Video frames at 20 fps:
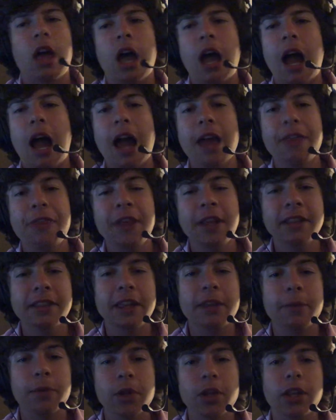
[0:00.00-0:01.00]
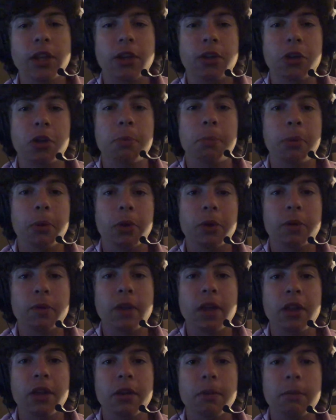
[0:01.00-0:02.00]
I think they really could build
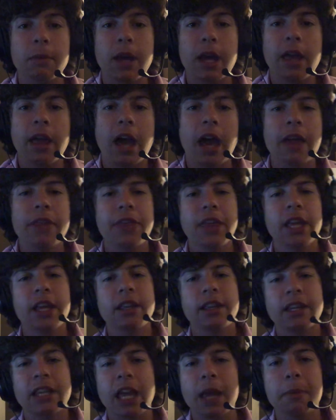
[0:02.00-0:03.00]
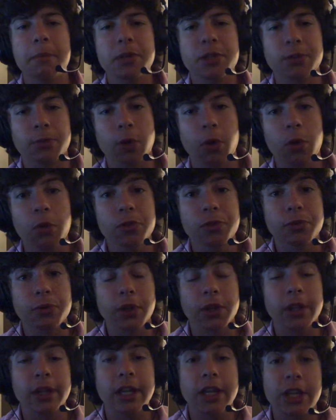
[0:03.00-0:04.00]
around him. I think Kemba's role is
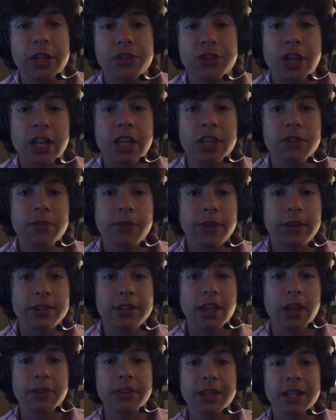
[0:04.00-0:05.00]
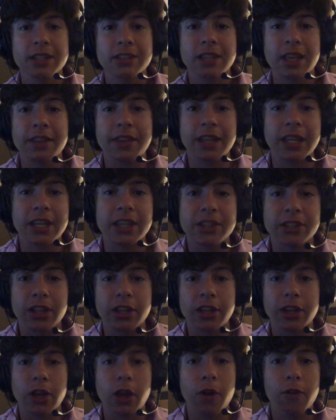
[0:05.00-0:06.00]
really going to change for the Celtics. I think he's going
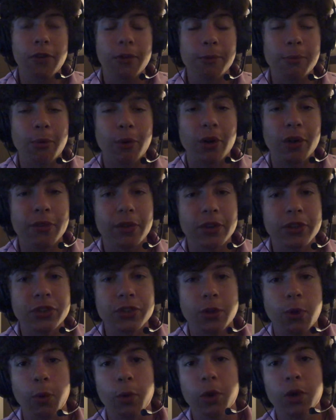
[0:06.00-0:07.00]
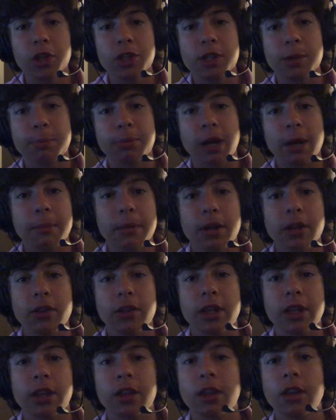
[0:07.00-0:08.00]
to go from more of a scorer to
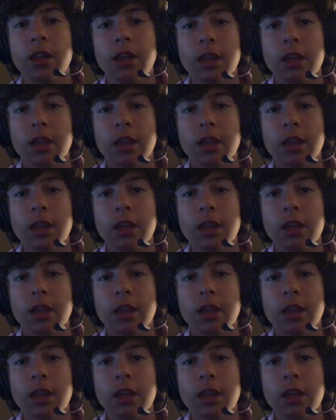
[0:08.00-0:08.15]
primarily a